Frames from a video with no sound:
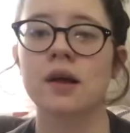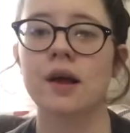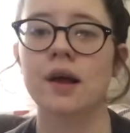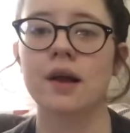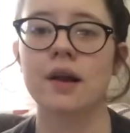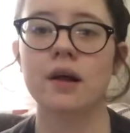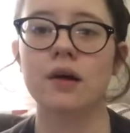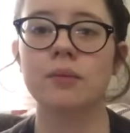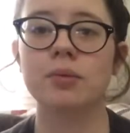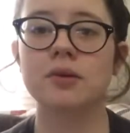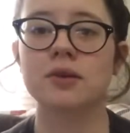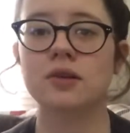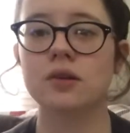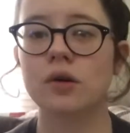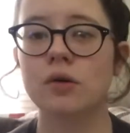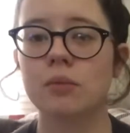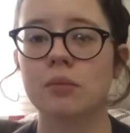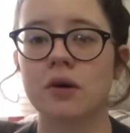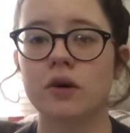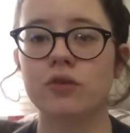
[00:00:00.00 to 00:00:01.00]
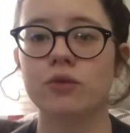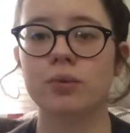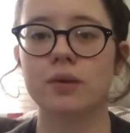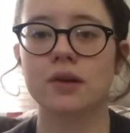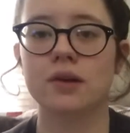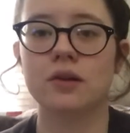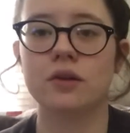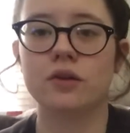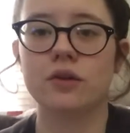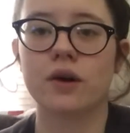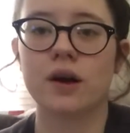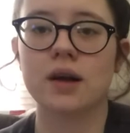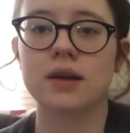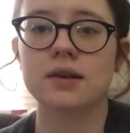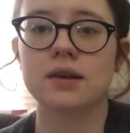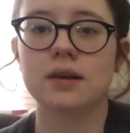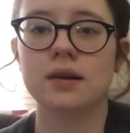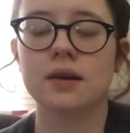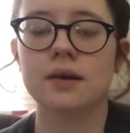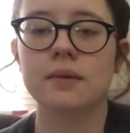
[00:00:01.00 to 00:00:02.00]
It helps so much with
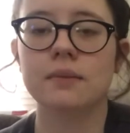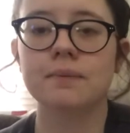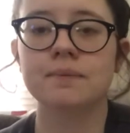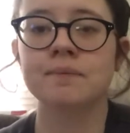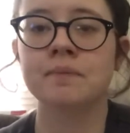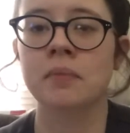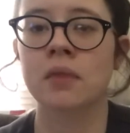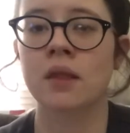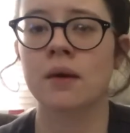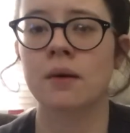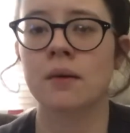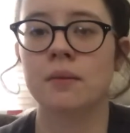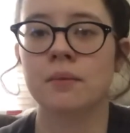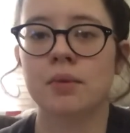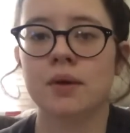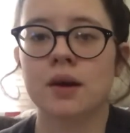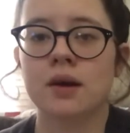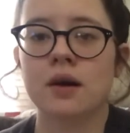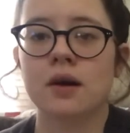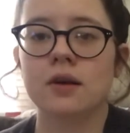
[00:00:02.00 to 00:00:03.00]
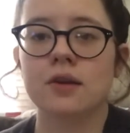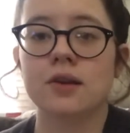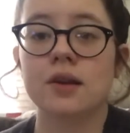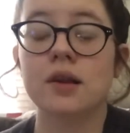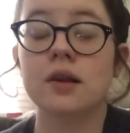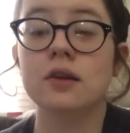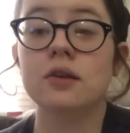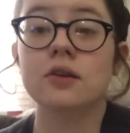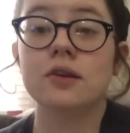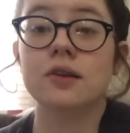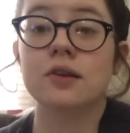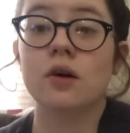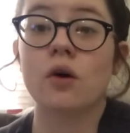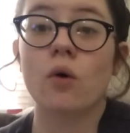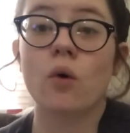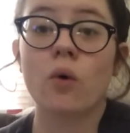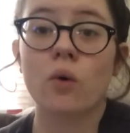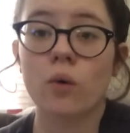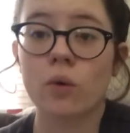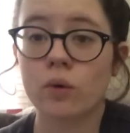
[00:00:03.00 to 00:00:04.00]
distracting him because he is
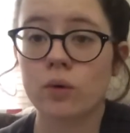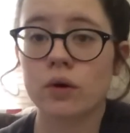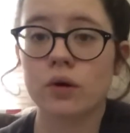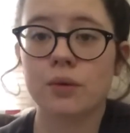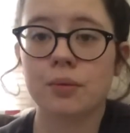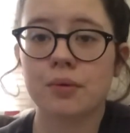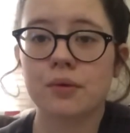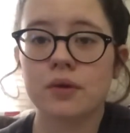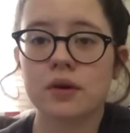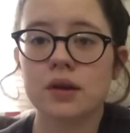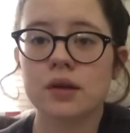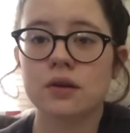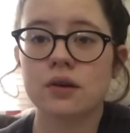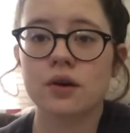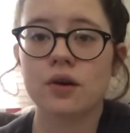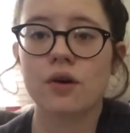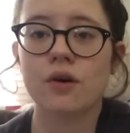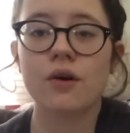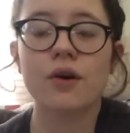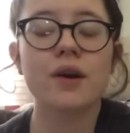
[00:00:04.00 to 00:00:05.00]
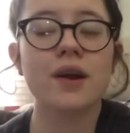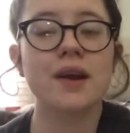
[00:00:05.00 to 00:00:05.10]
horrible in the car.